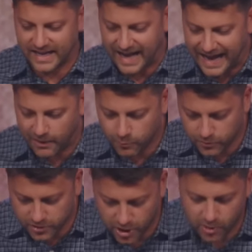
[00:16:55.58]
and I will
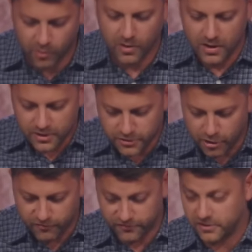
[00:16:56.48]
go
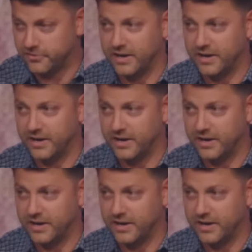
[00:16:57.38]
no further.